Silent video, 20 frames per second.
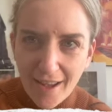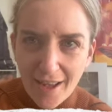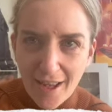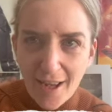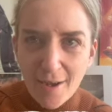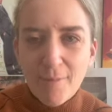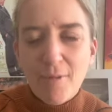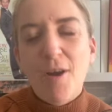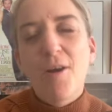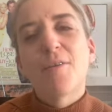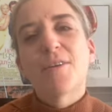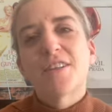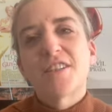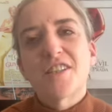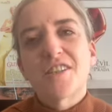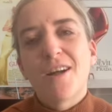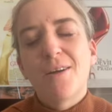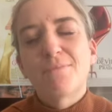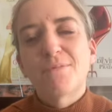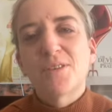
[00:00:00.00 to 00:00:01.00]
I'm going to
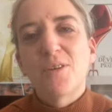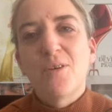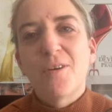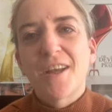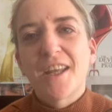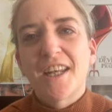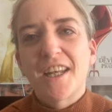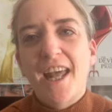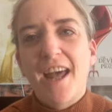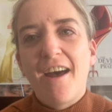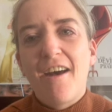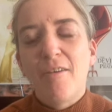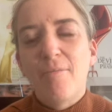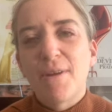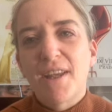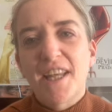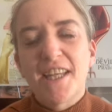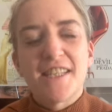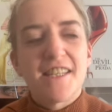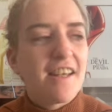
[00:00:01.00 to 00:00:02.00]
stop talking now,
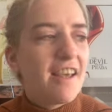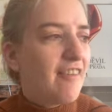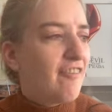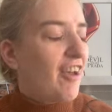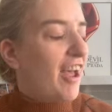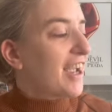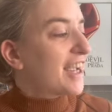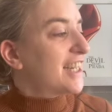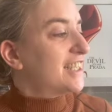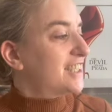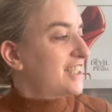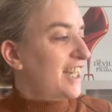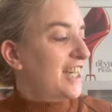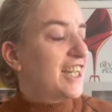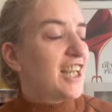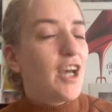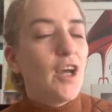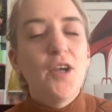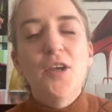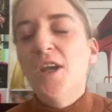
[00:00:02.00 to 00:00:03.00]
because if I
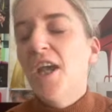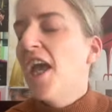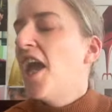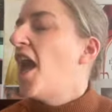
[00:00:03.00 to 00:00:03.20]
continue,